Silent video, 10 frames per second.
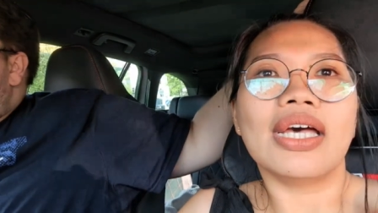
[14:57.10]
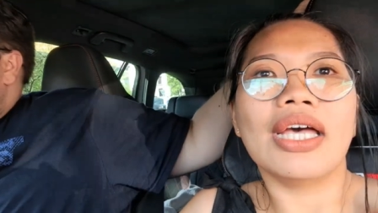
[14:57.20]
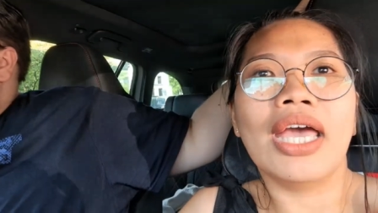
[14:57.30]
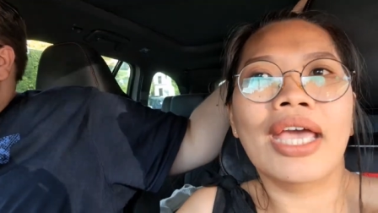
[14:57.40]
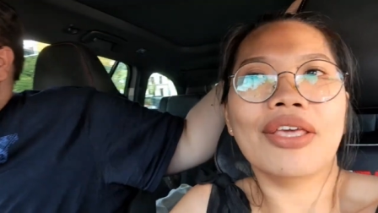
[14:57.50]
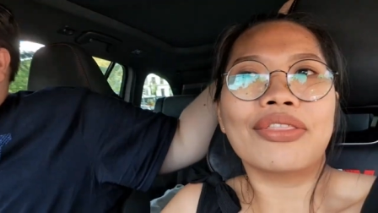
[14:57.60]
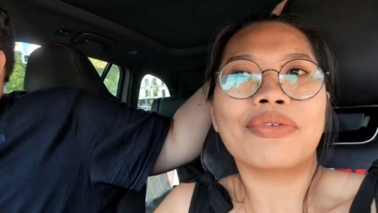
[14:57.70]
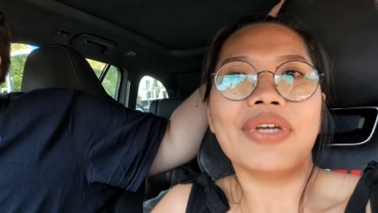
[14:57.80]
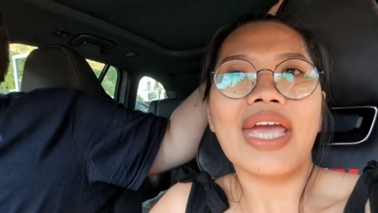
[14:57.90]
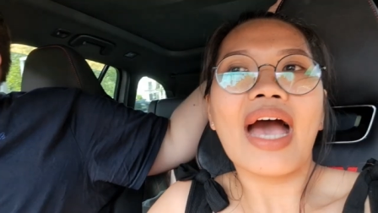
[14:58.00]
a
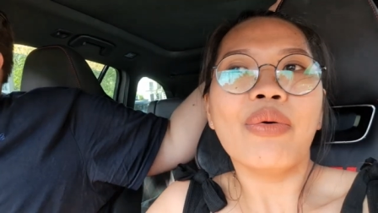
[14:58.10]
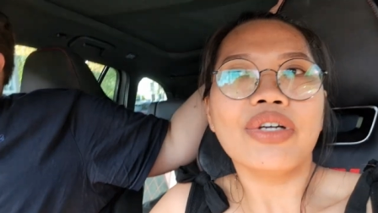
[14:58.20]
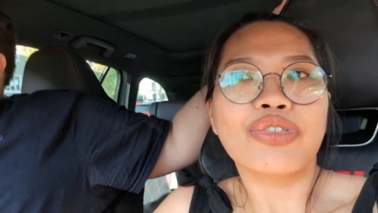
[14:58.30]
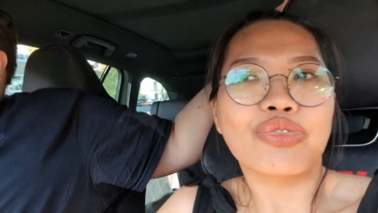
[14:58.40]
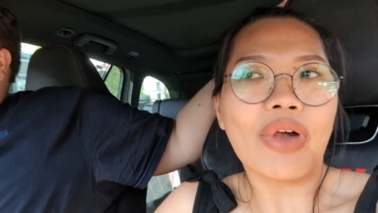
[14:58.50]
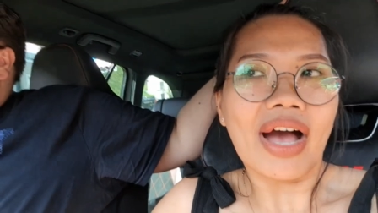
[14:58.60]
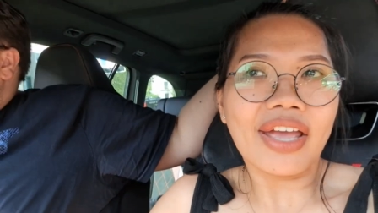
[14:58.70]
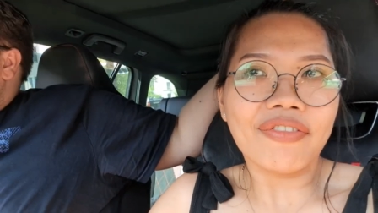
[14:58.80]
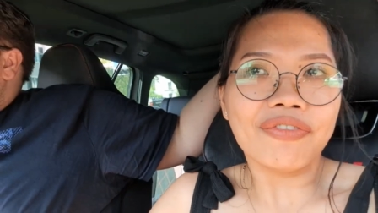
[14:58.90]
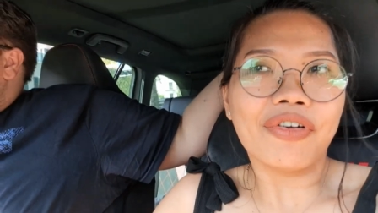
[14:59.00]
three hour
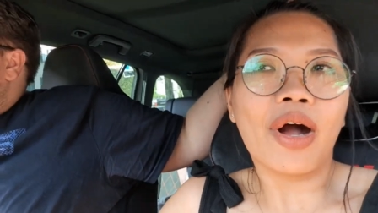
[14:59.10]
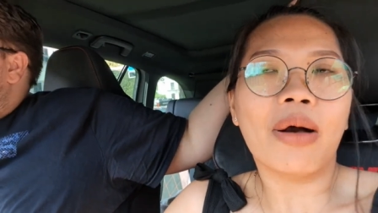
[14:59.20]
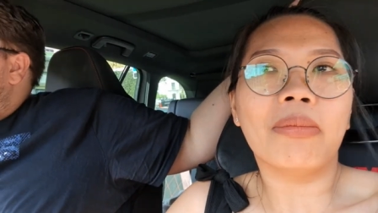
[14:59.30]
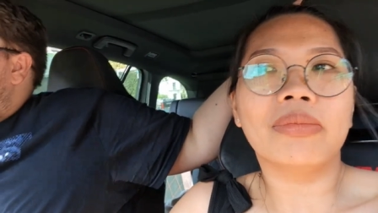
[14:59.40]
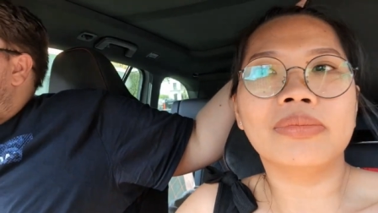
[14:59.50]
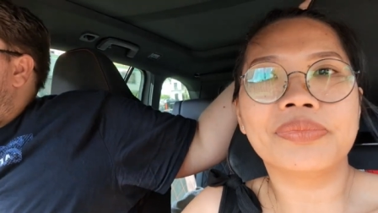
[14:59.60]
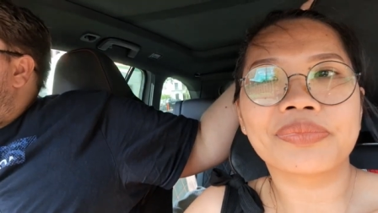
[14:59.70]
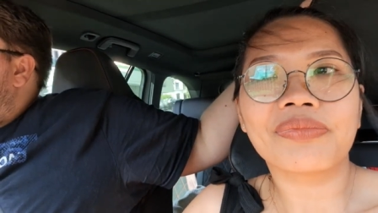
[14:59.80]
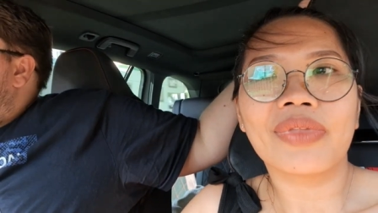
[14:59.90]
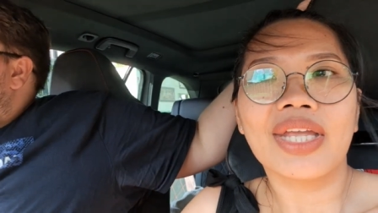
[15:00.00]
drive from
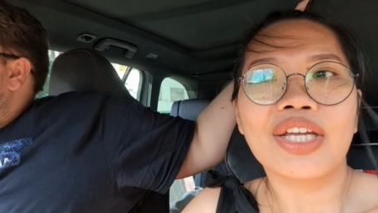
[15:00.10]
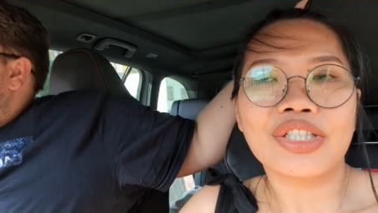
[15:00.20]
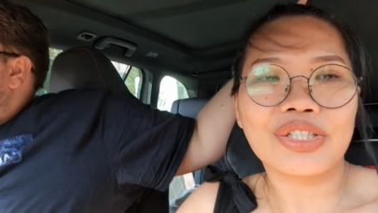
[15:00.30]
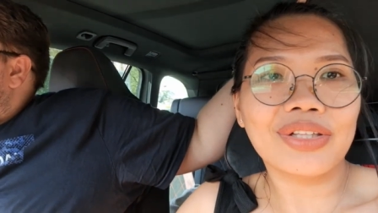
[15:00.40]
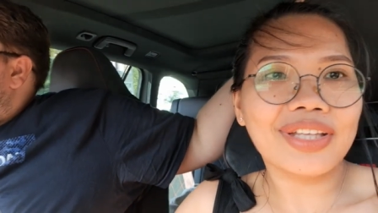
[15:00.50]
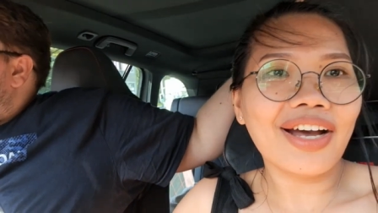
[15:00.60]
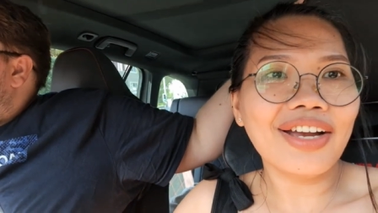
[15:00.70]
Stuttgart